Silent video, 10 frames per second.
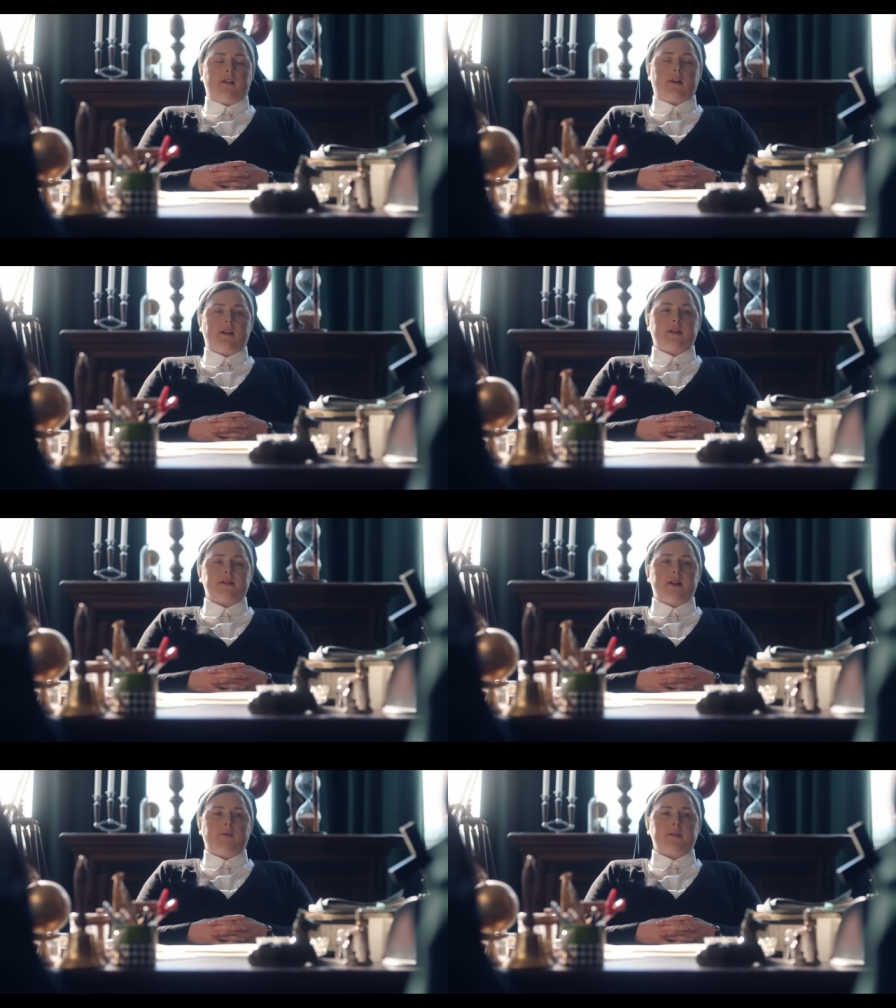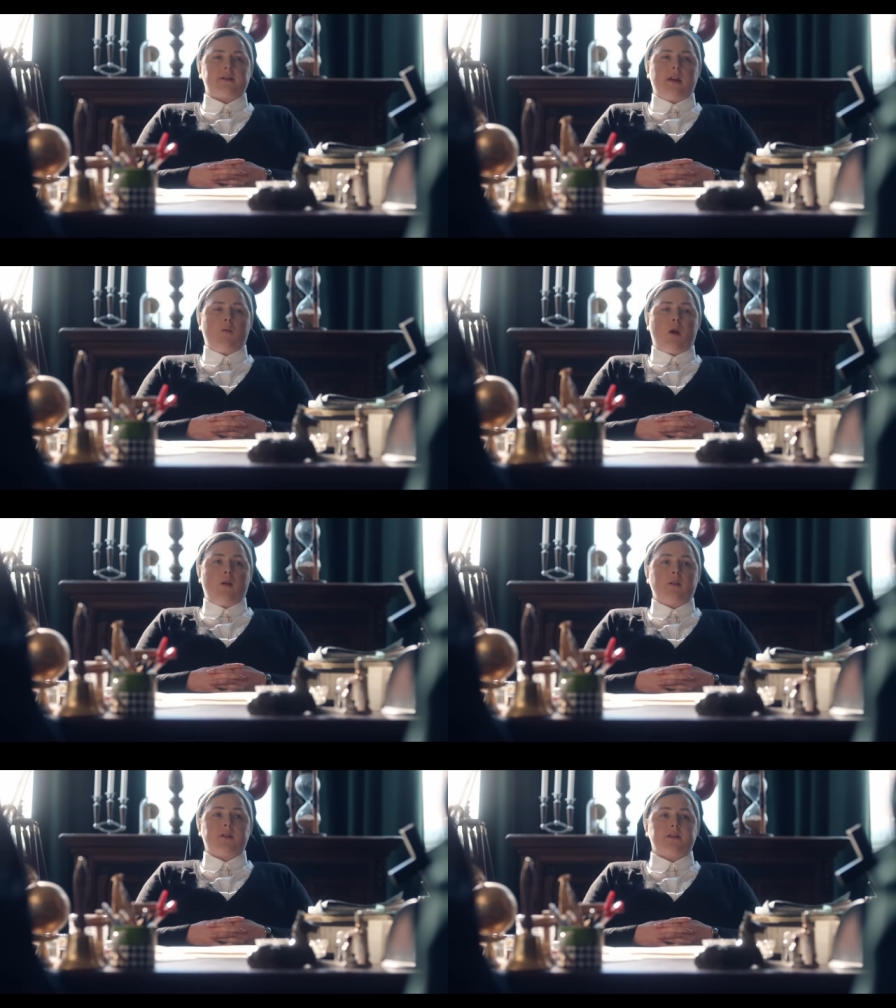I think it's safe to say we
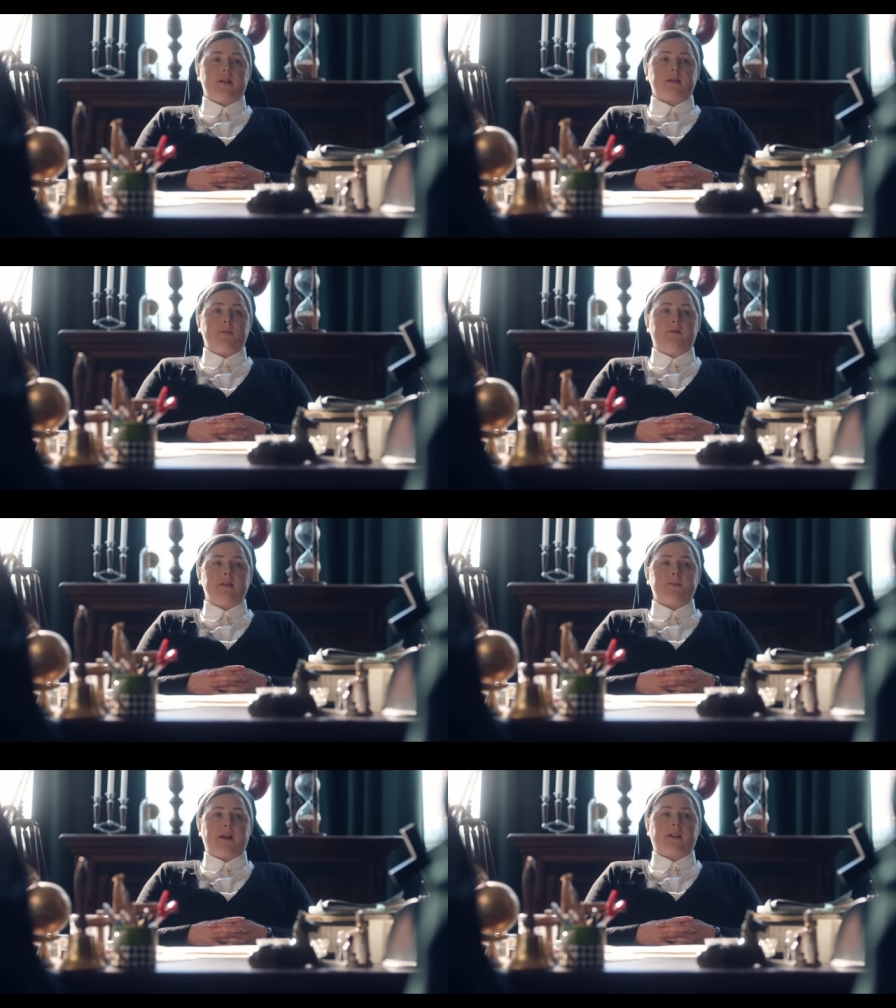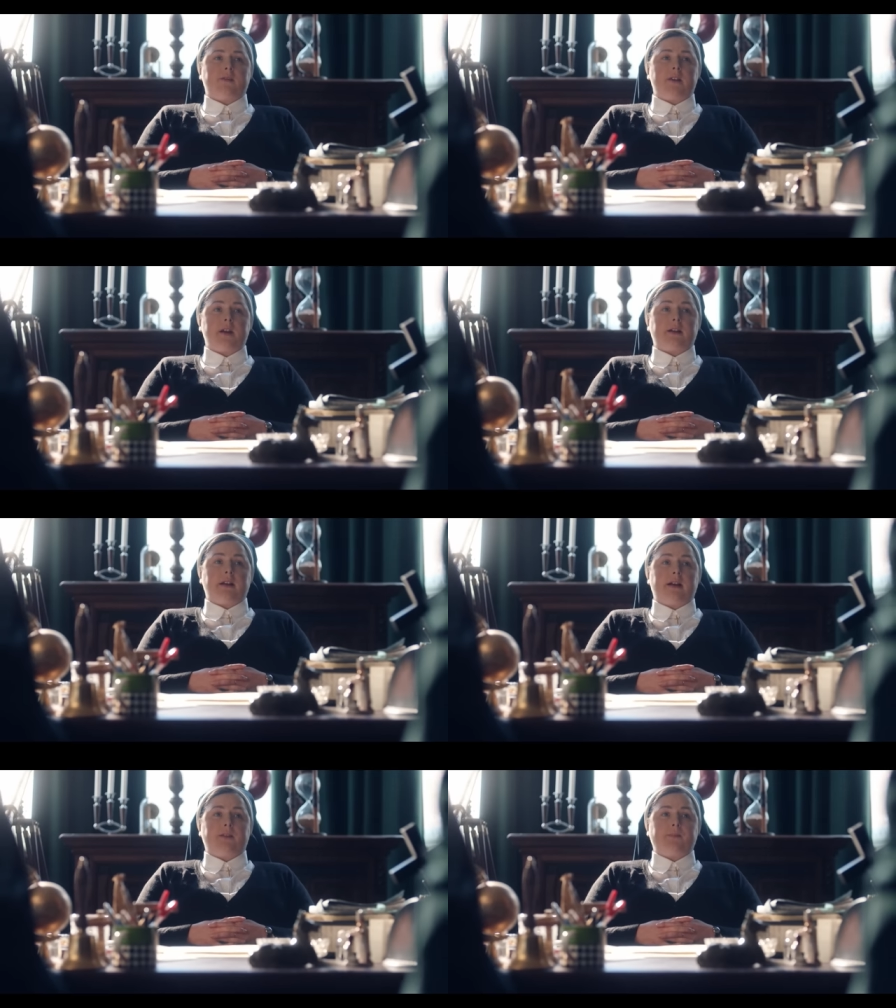all just lost a bit of respect for you there,
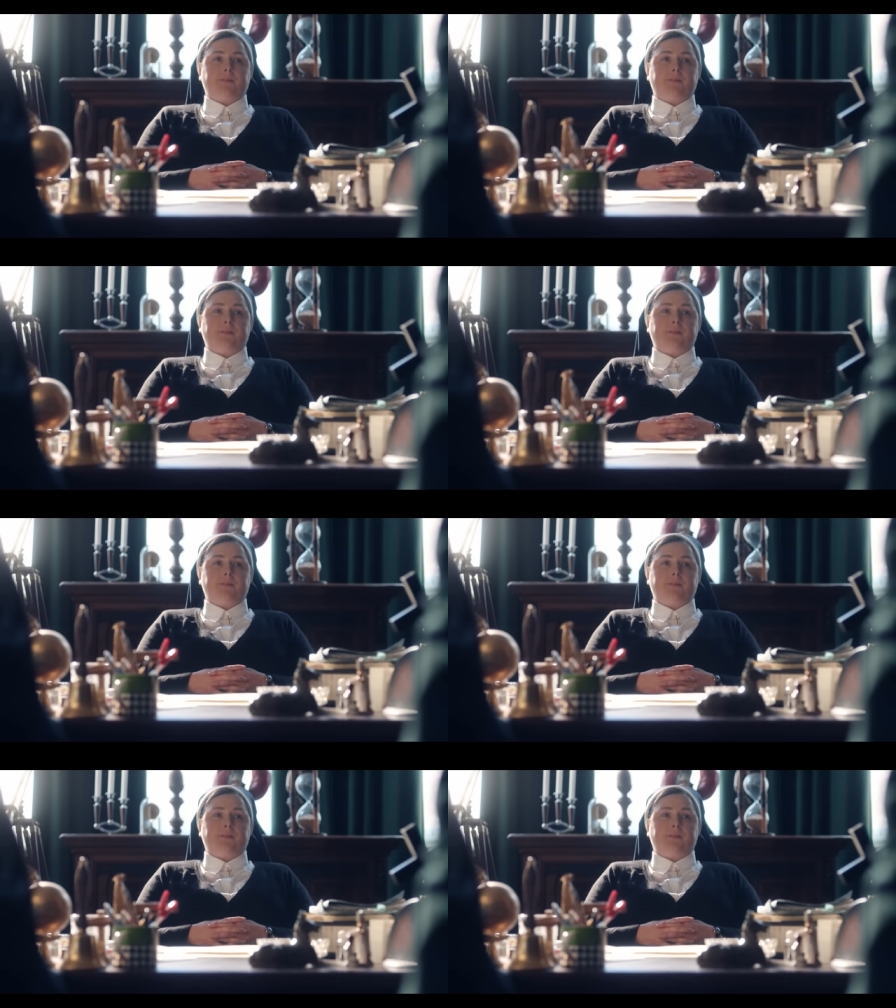Claire.